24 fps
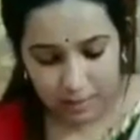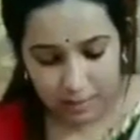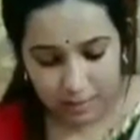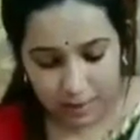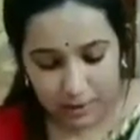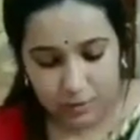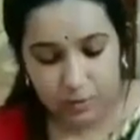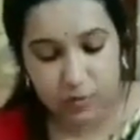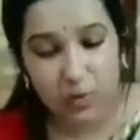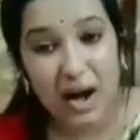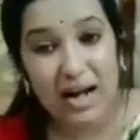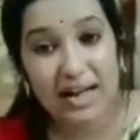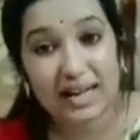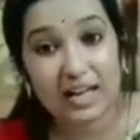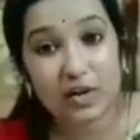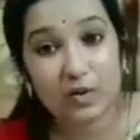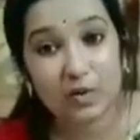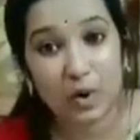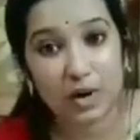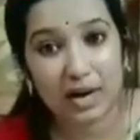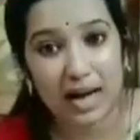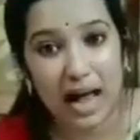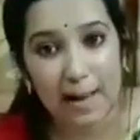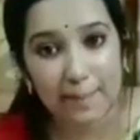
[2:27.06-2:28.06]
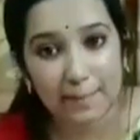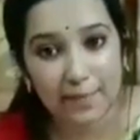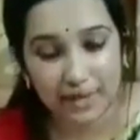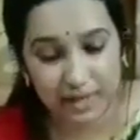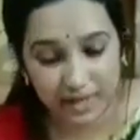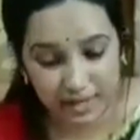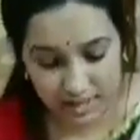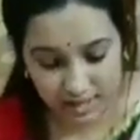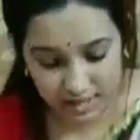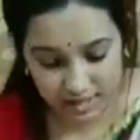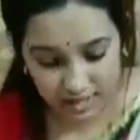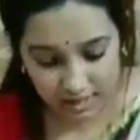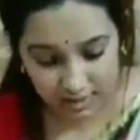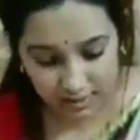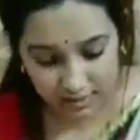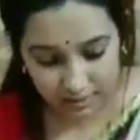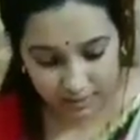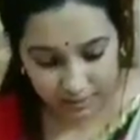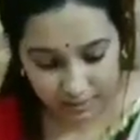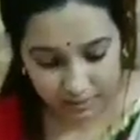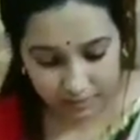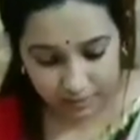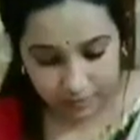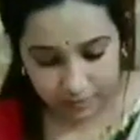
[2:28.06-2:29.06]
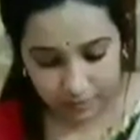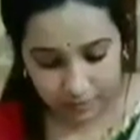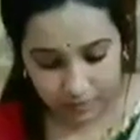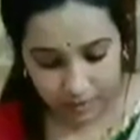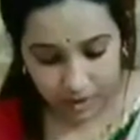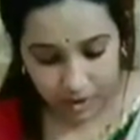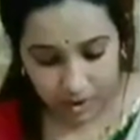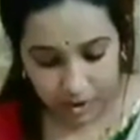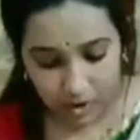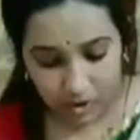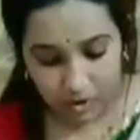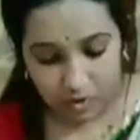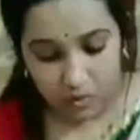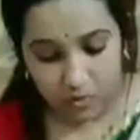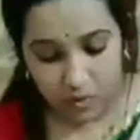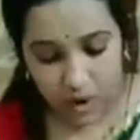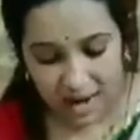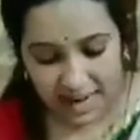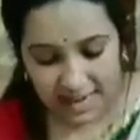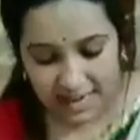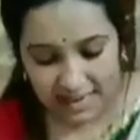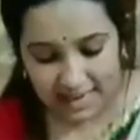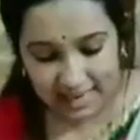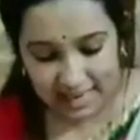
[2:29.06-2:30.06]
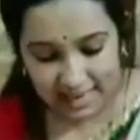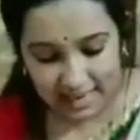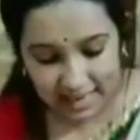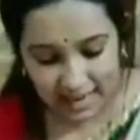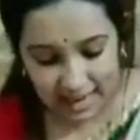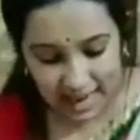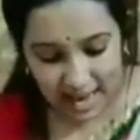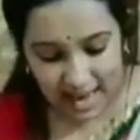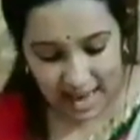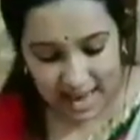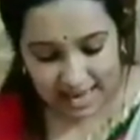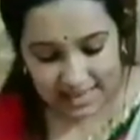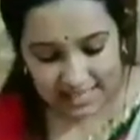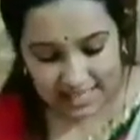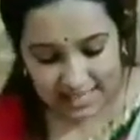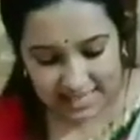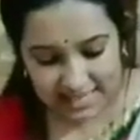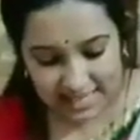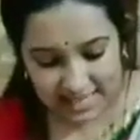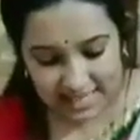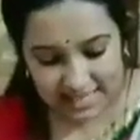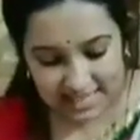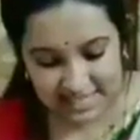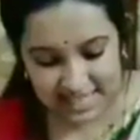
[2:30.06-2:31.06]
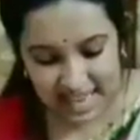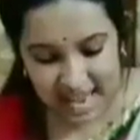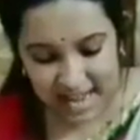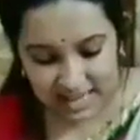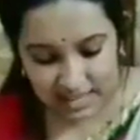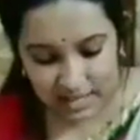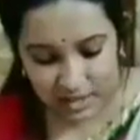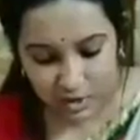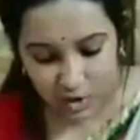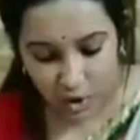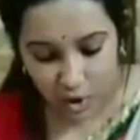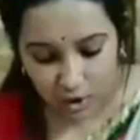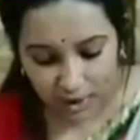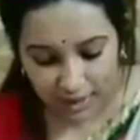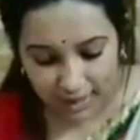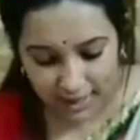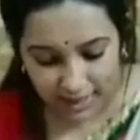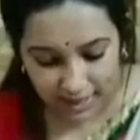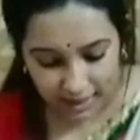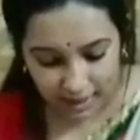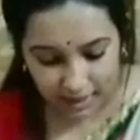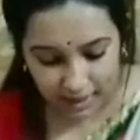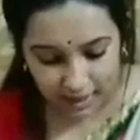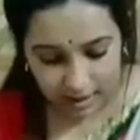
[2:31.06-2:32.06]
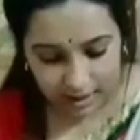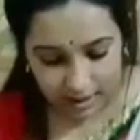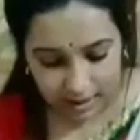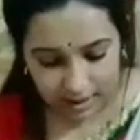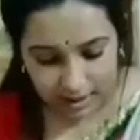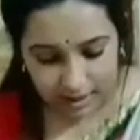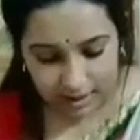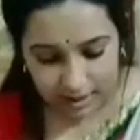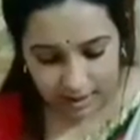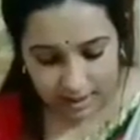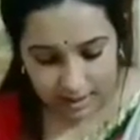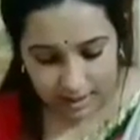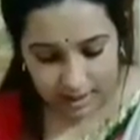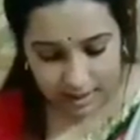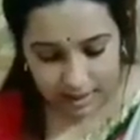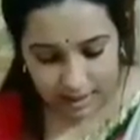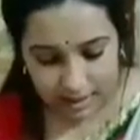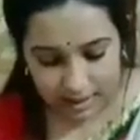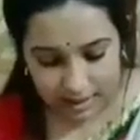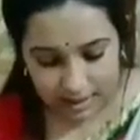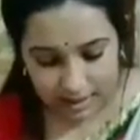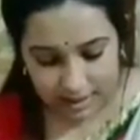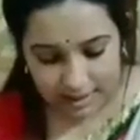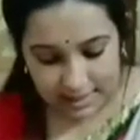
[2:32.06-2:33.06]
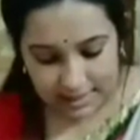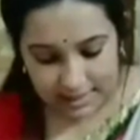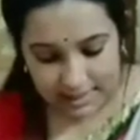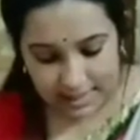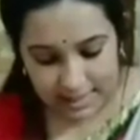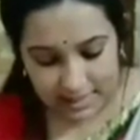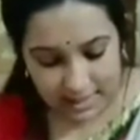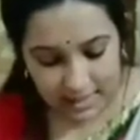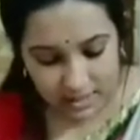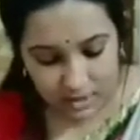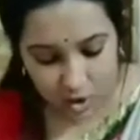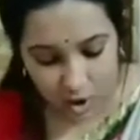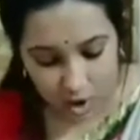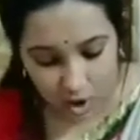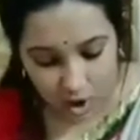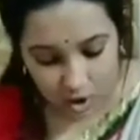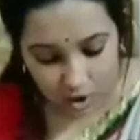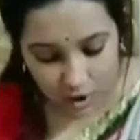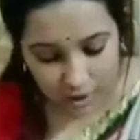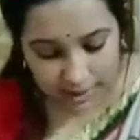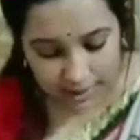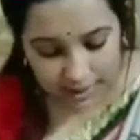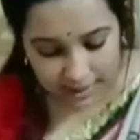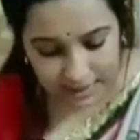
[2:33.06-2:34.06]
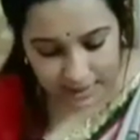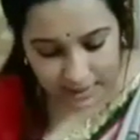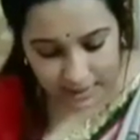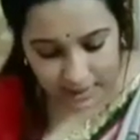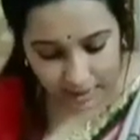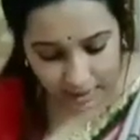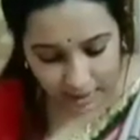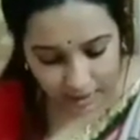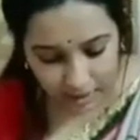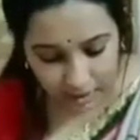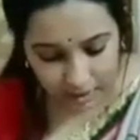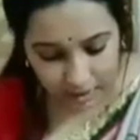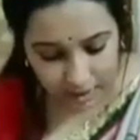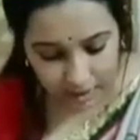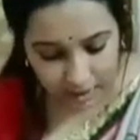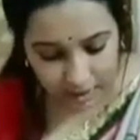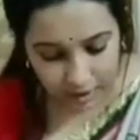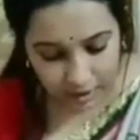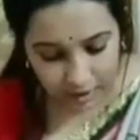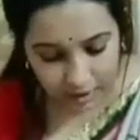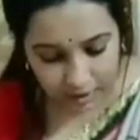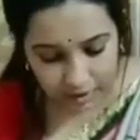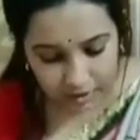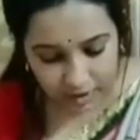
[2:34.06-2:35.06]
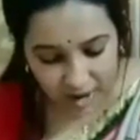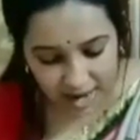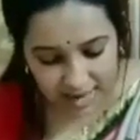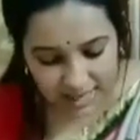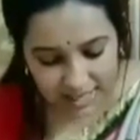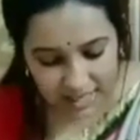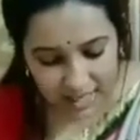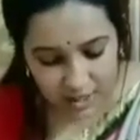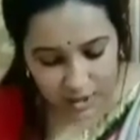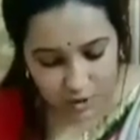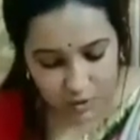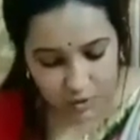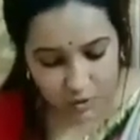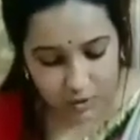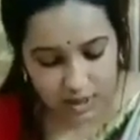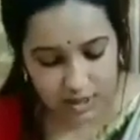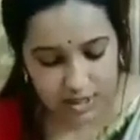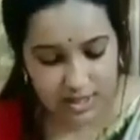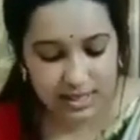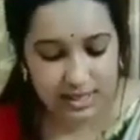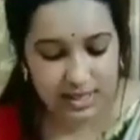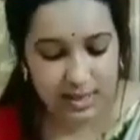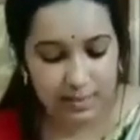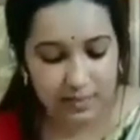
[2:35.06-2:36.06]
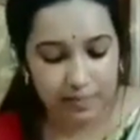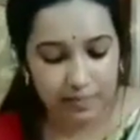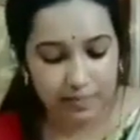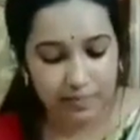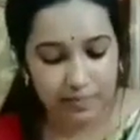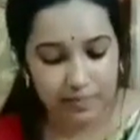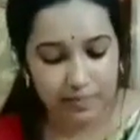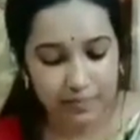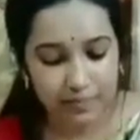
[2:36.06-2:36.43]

But one day, what happened? See, one day, as they sat talking, they saw a deer running towards them.